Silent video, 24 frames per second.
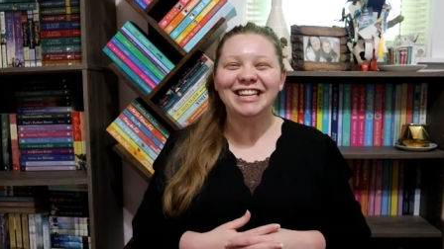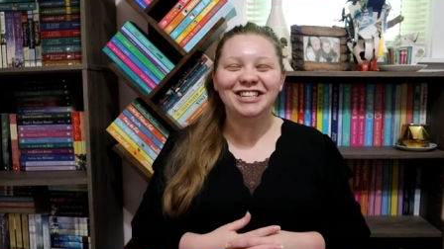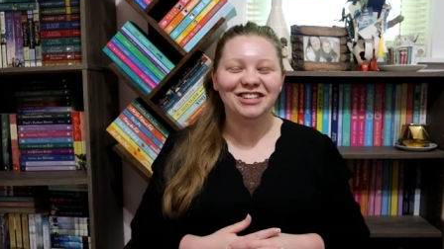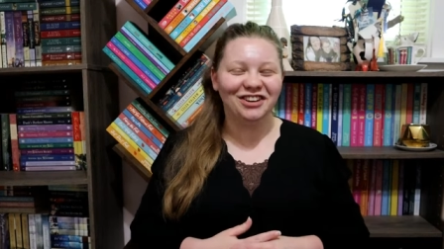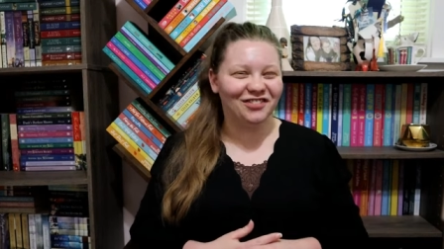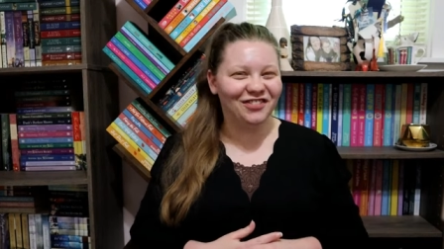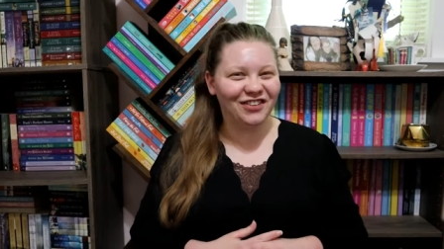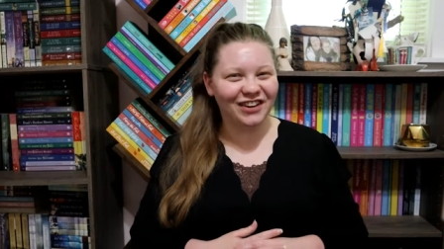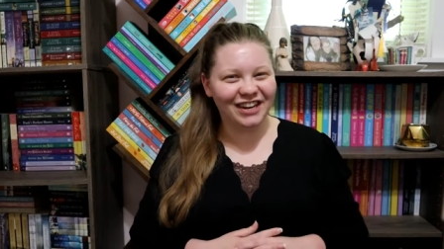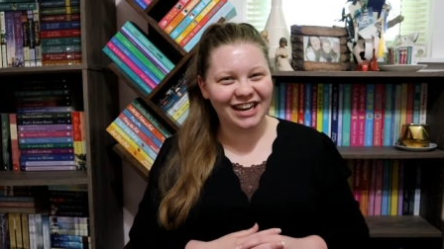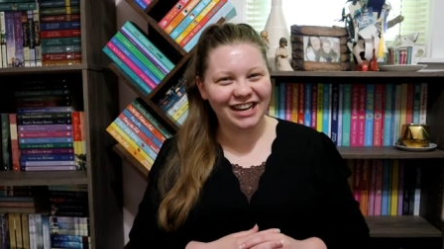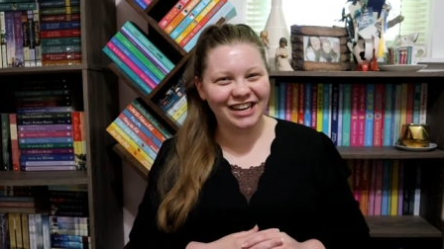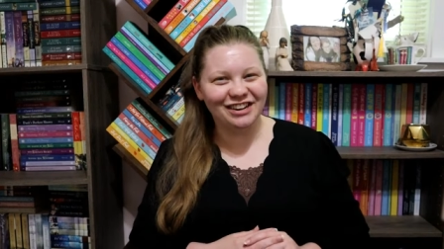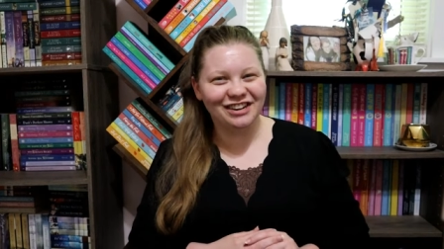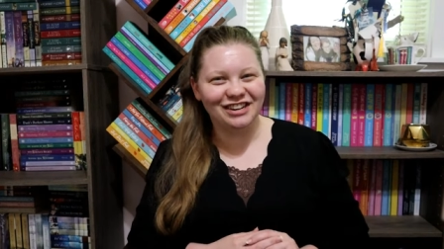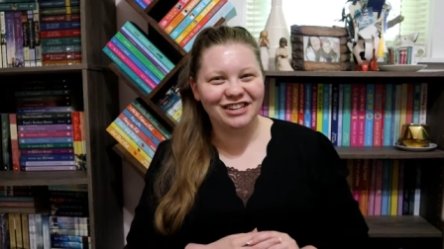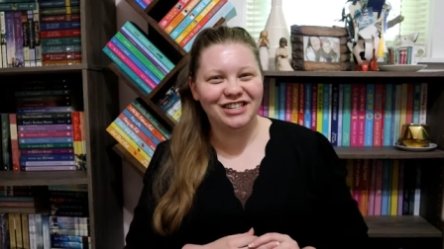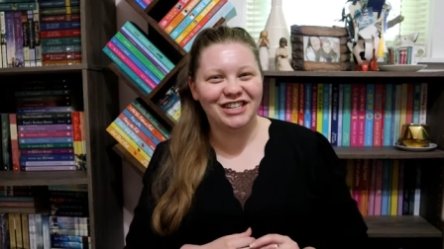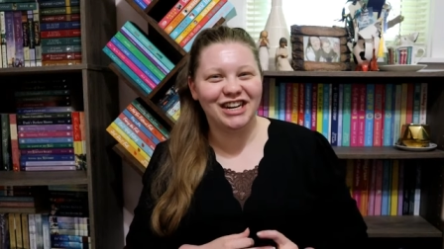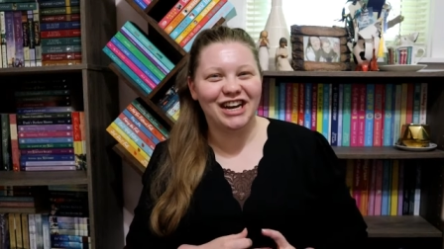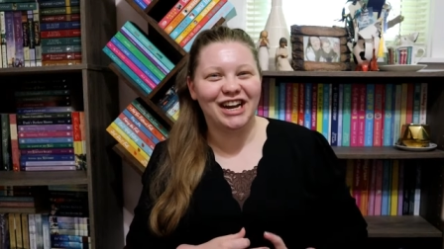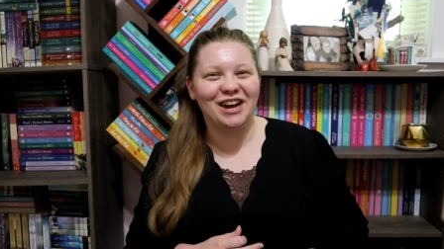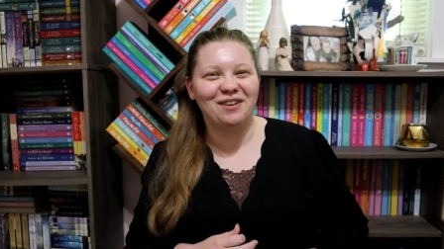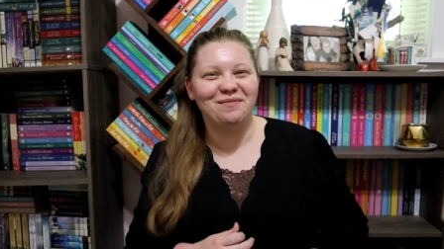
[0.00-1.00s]
Don't forget you
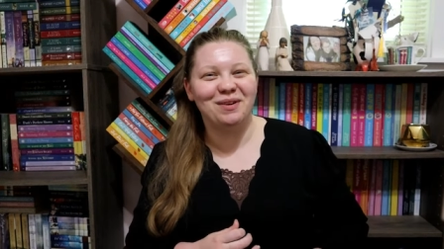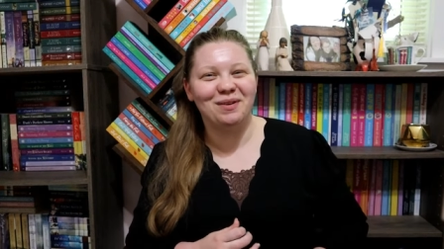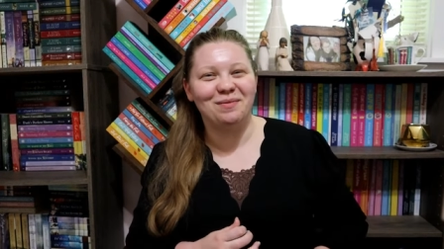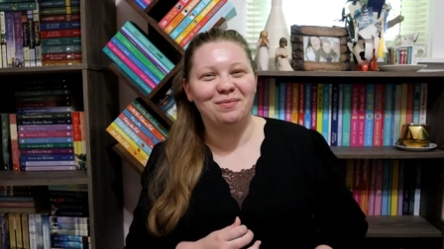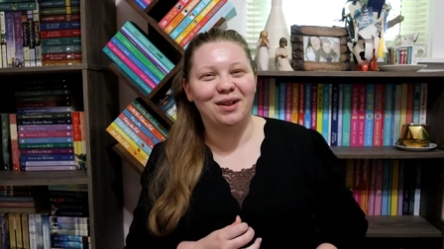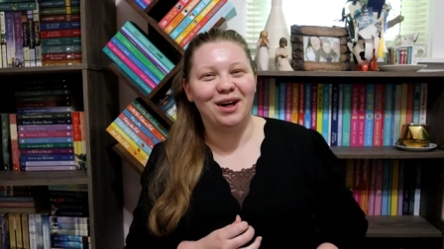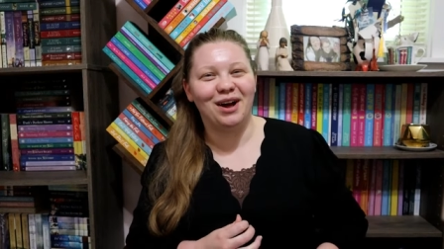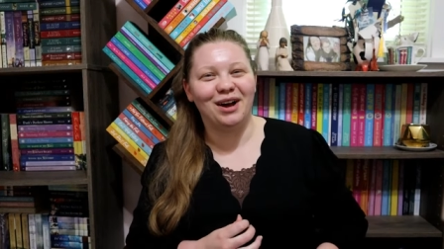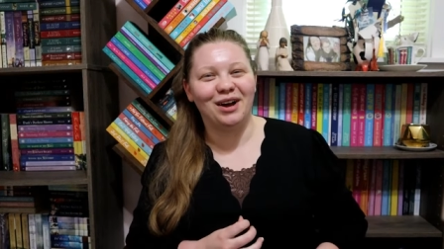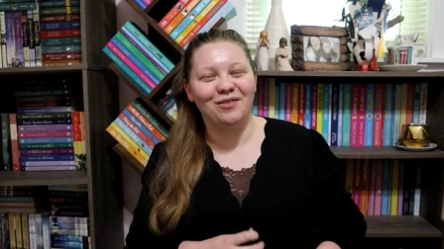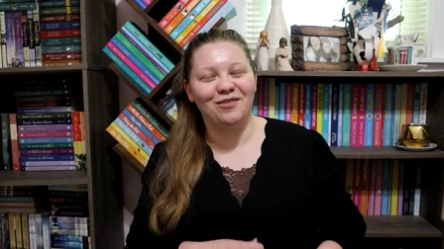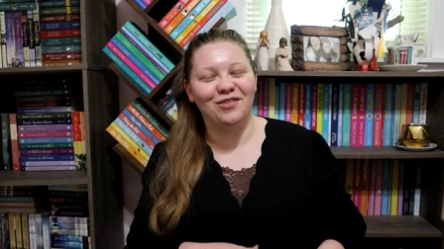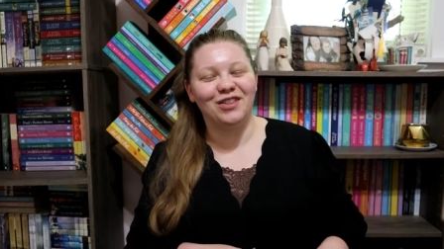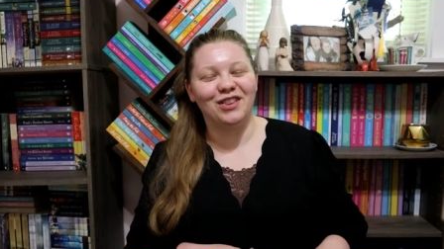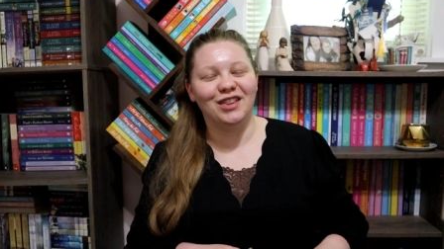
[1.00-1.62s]
can check out my blog at